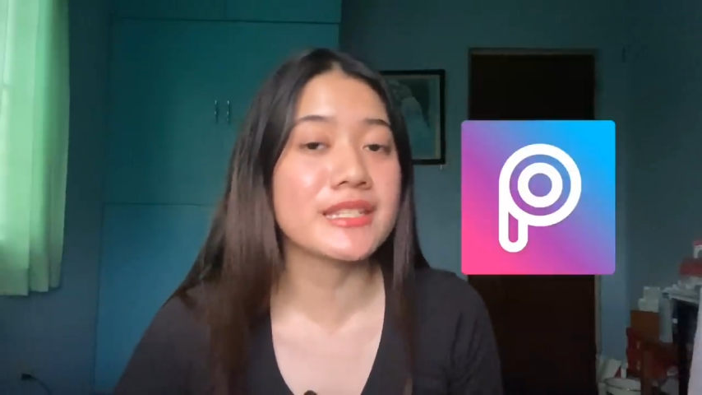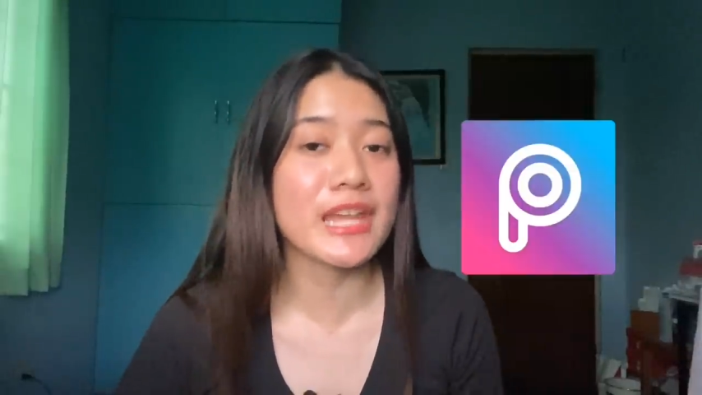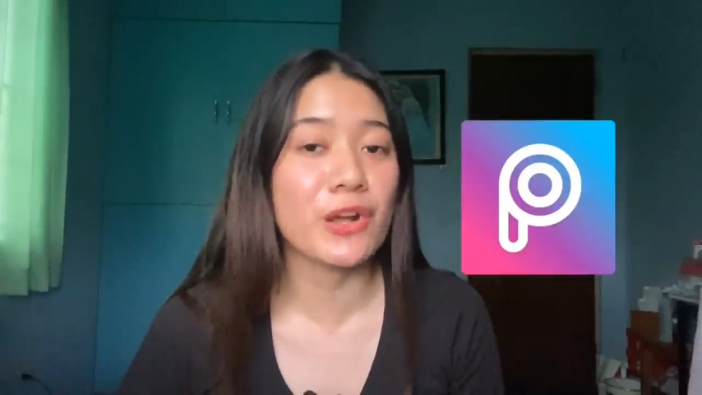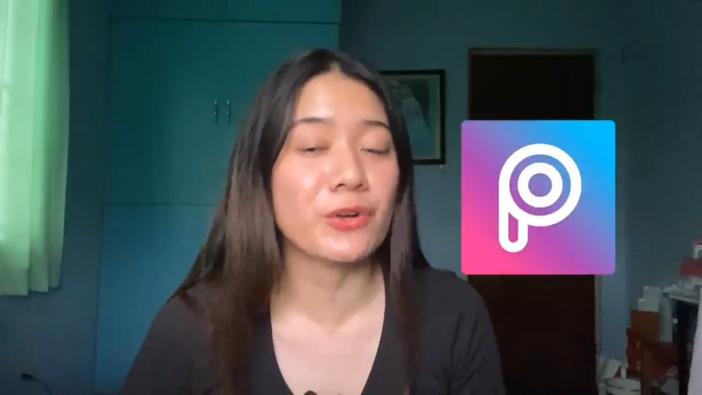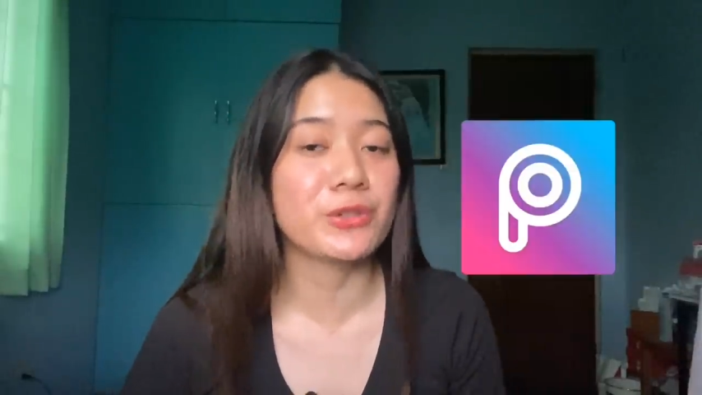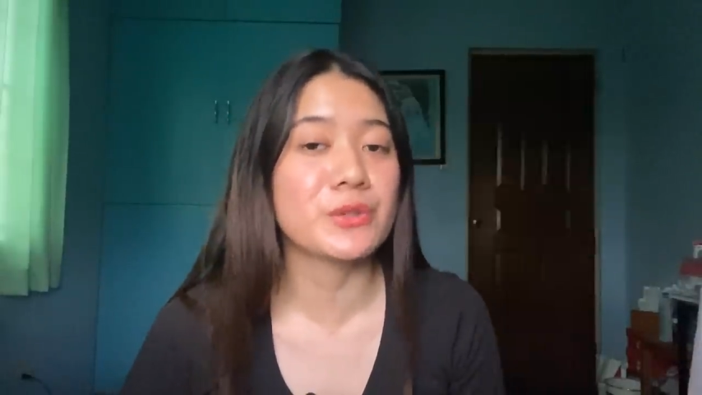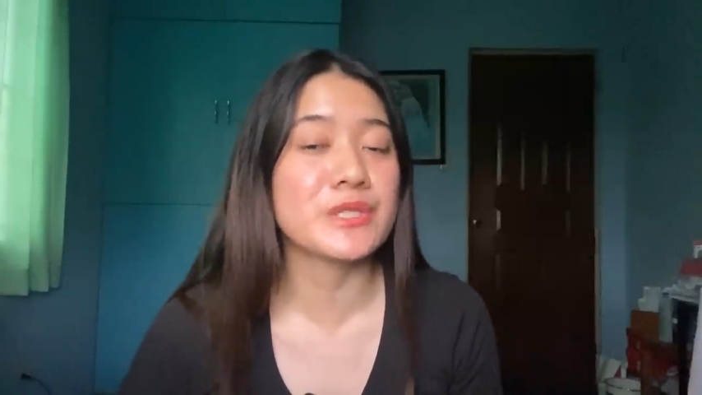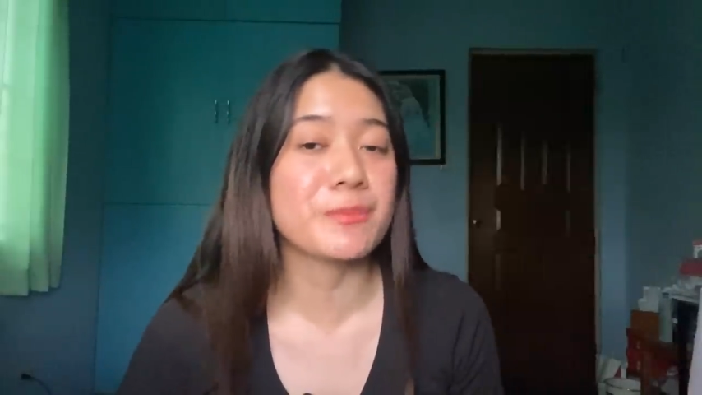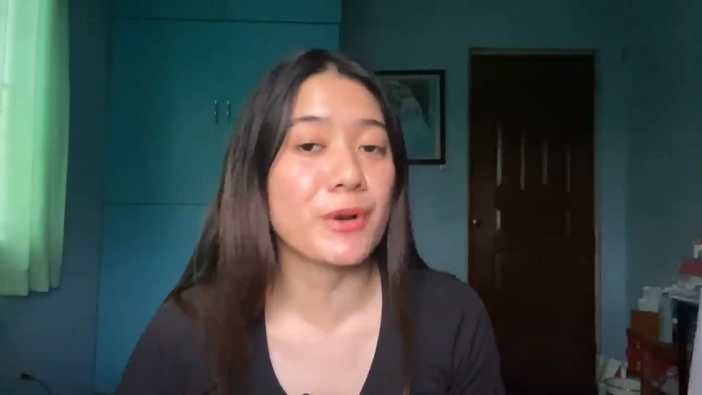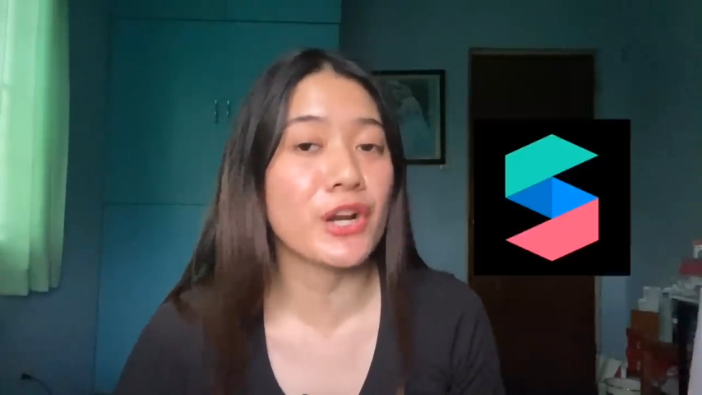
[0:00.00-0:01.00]
second
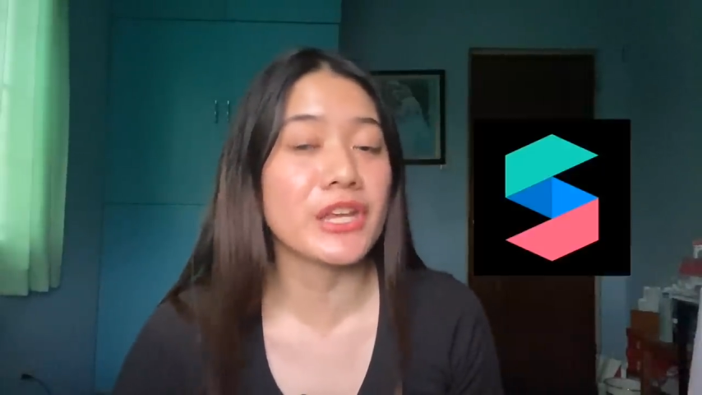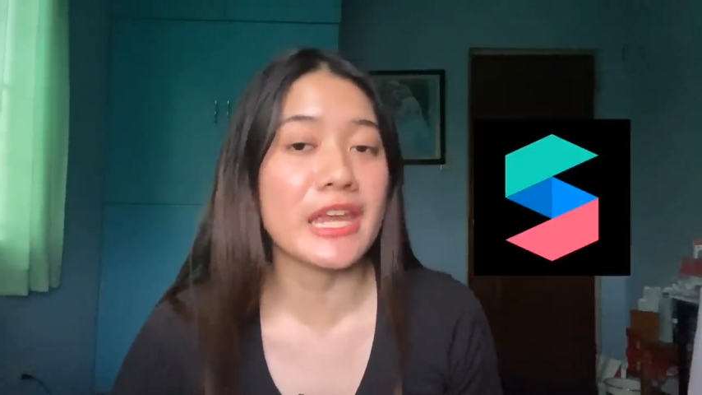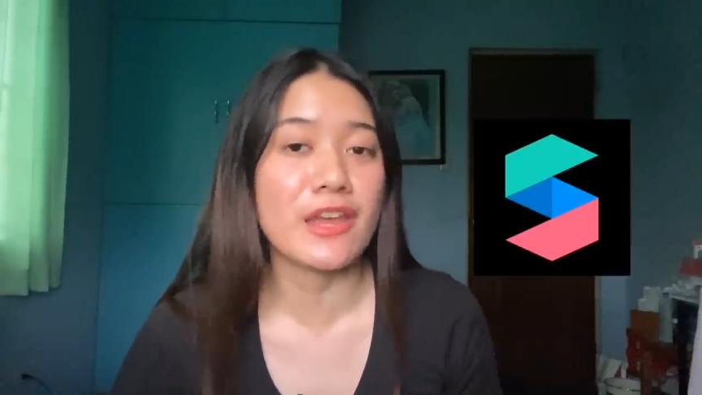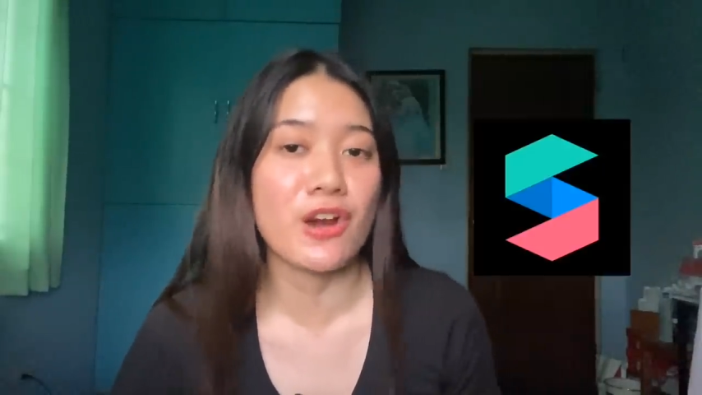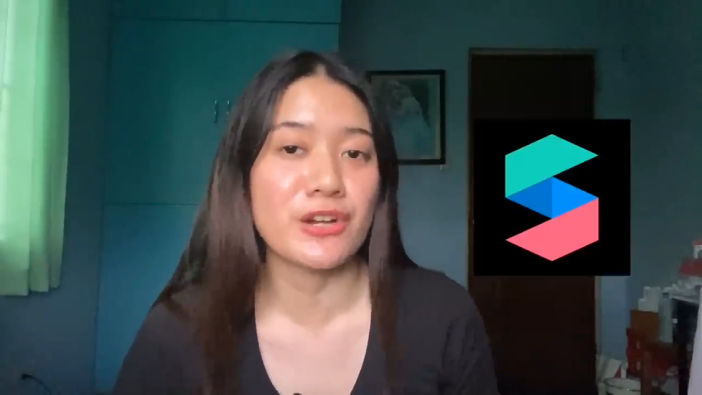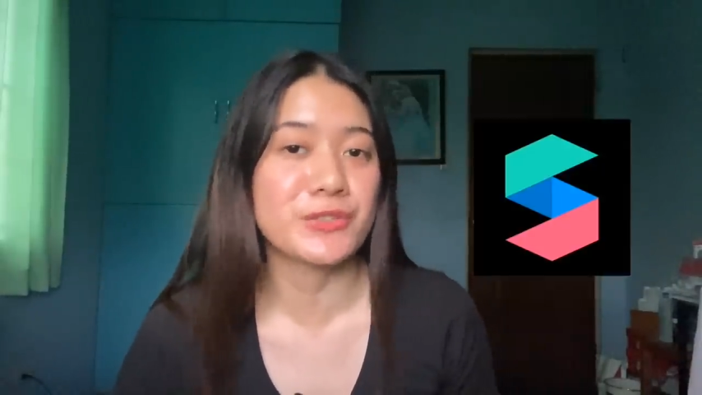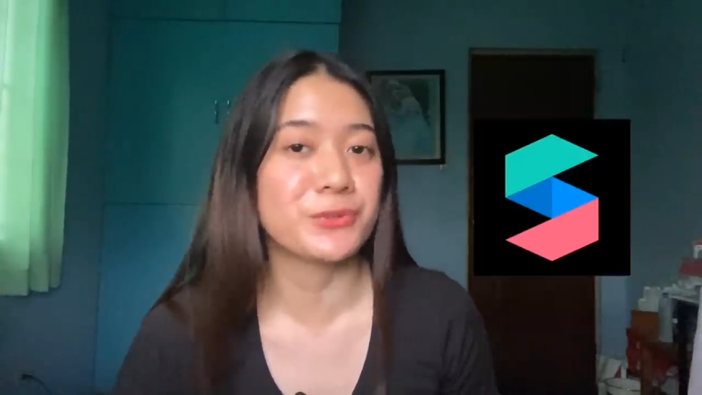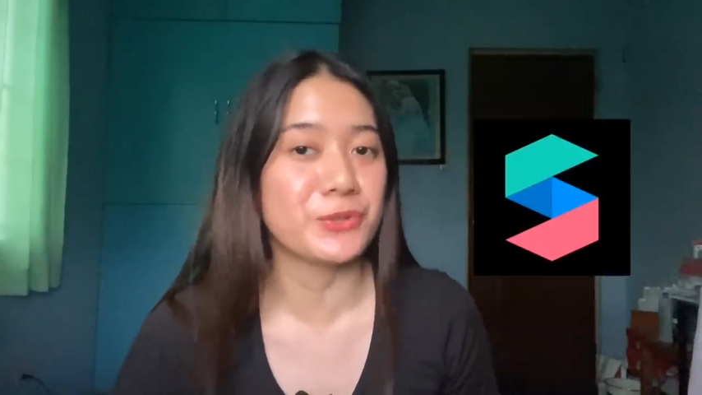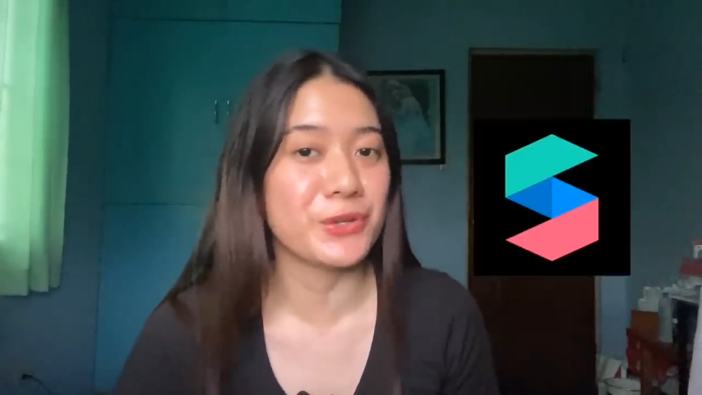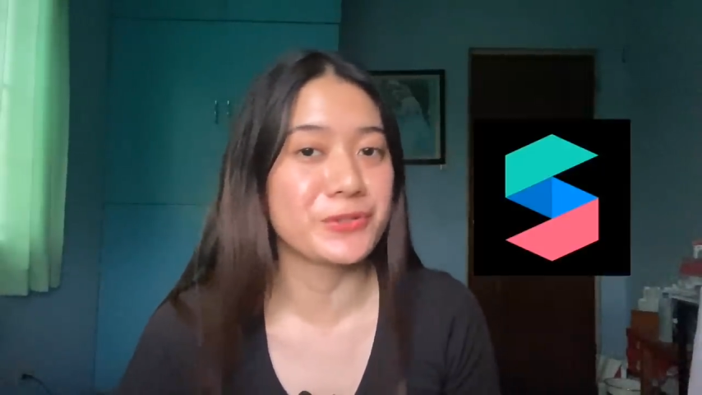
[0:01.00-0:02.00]
yung Spark AR
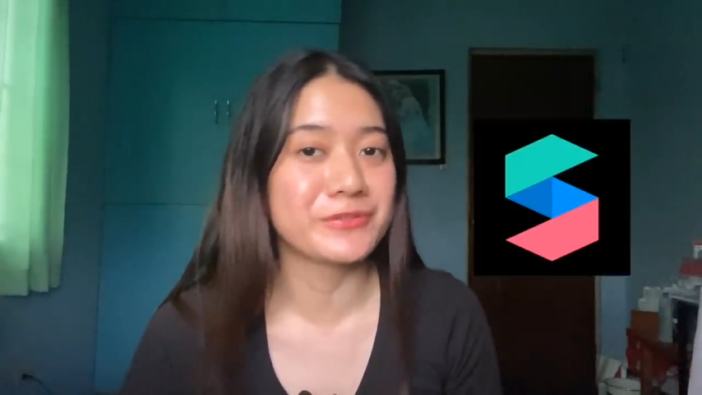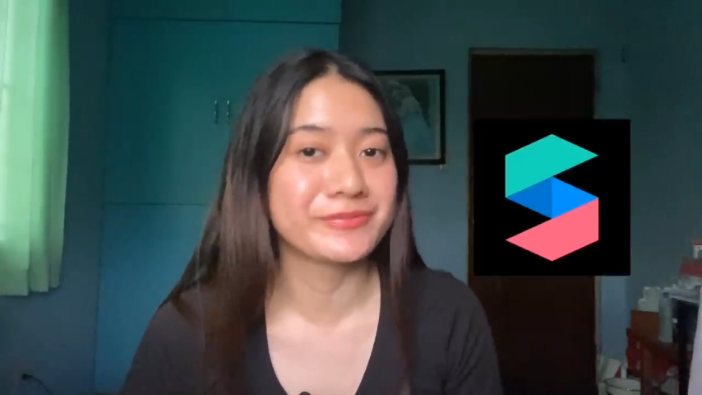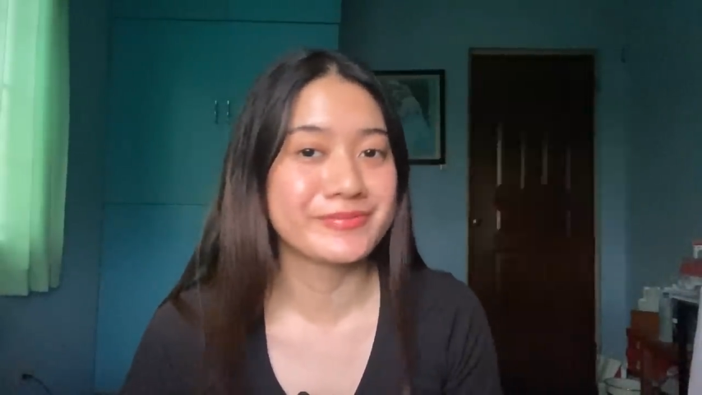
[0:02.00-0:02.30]
Studio.